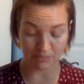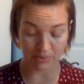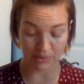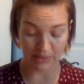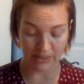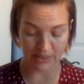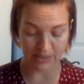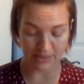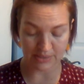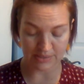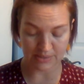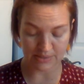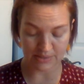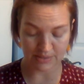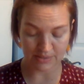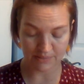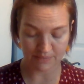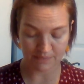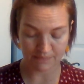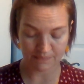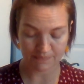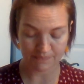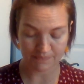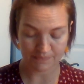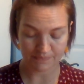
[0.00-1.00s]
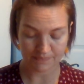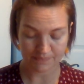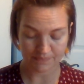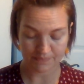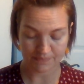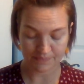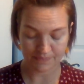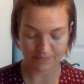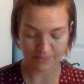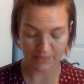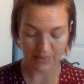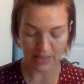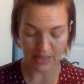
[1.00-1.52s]
place.
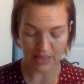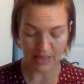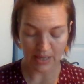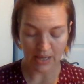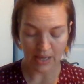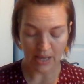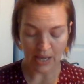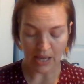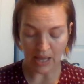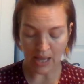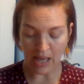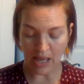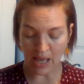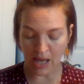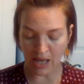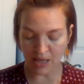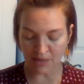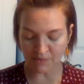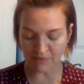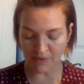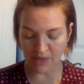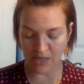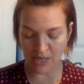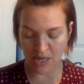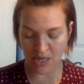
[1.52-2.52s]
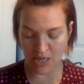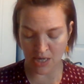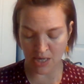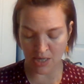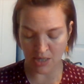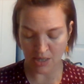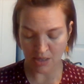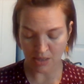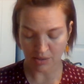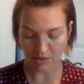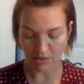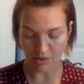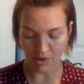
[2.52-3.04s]
"Ivy,"
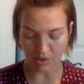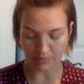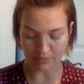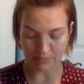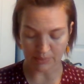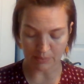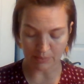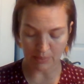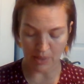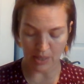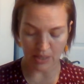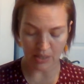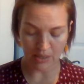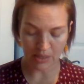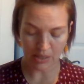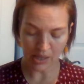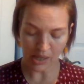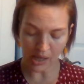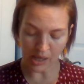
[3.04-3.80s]
called Mama,